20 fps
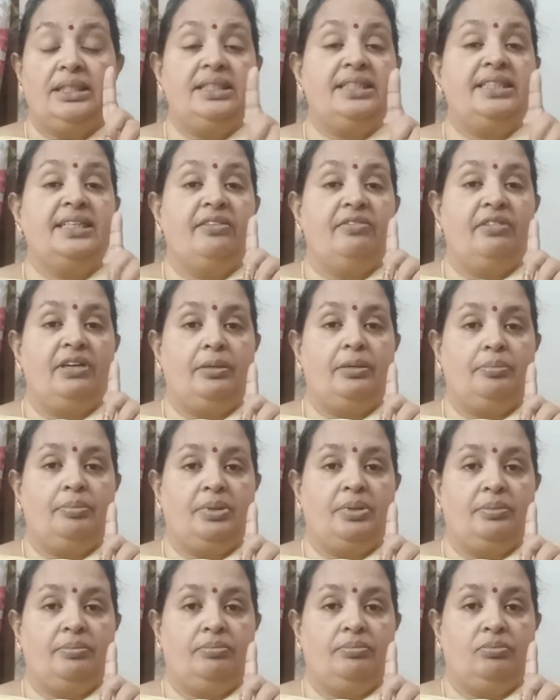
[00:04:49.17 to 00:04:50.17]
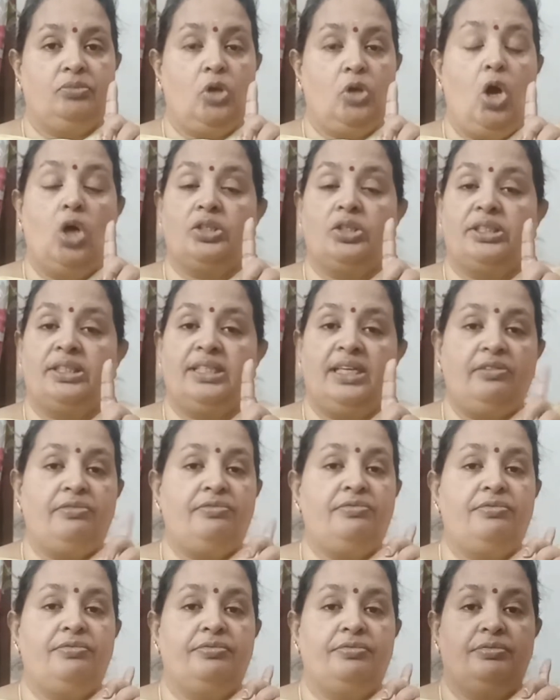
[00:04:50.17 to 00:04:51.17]
develop or self,
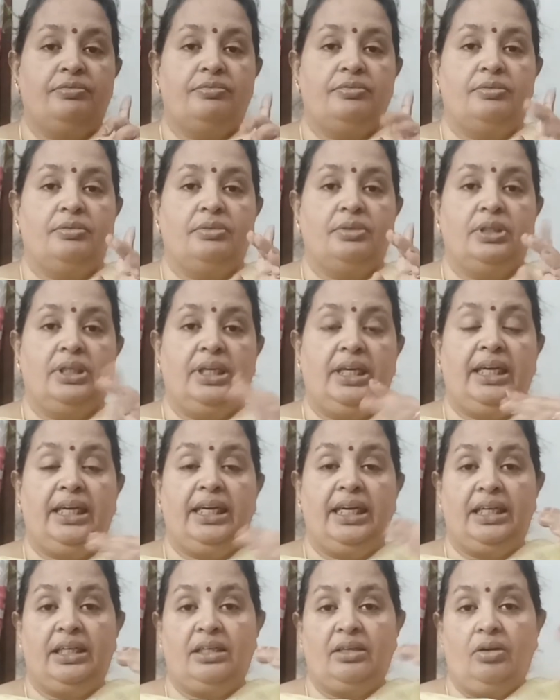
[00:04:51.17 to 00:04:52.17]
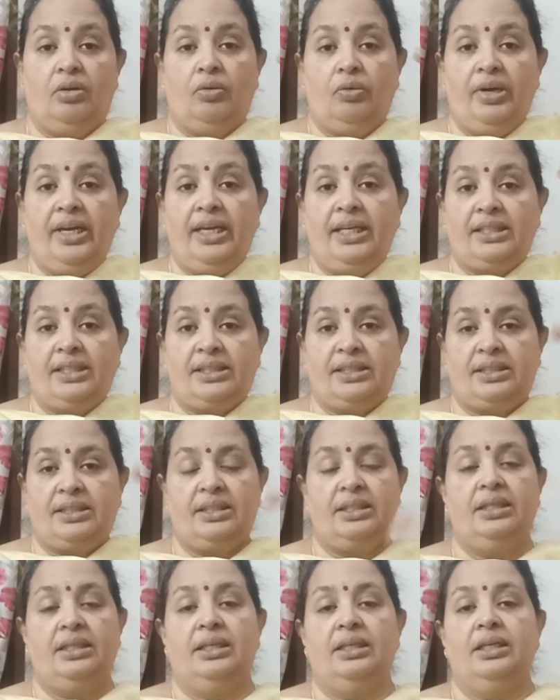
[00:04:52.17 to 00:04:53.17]
he can raise
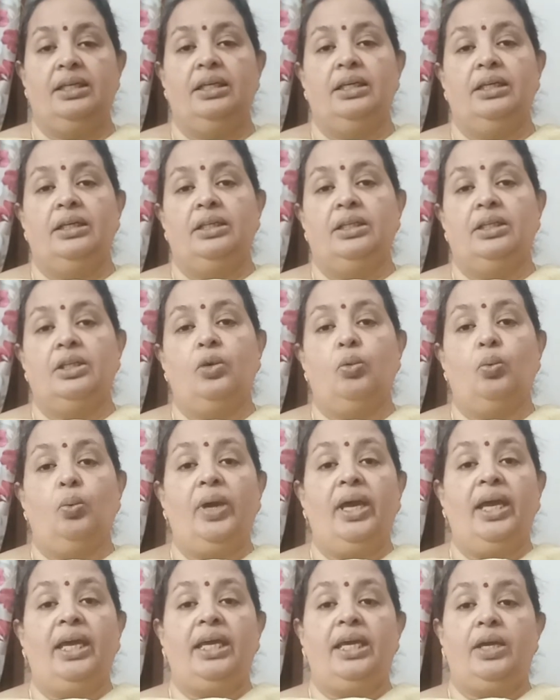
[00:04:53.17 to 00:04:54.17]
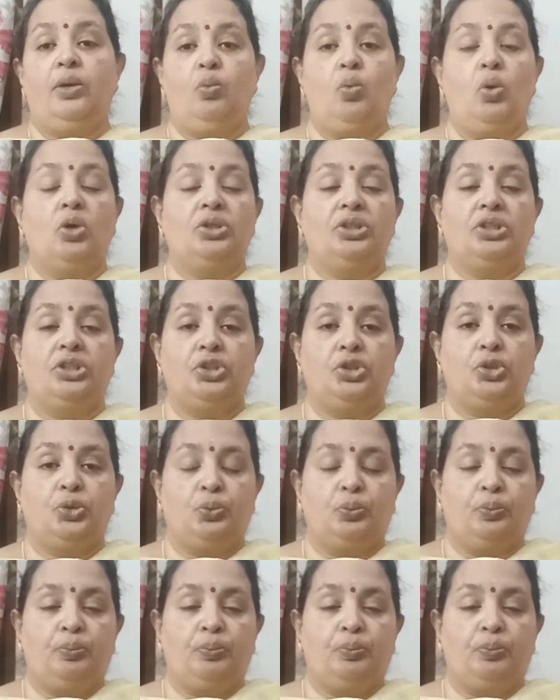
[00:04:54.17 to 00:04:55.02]
the way he wanted to.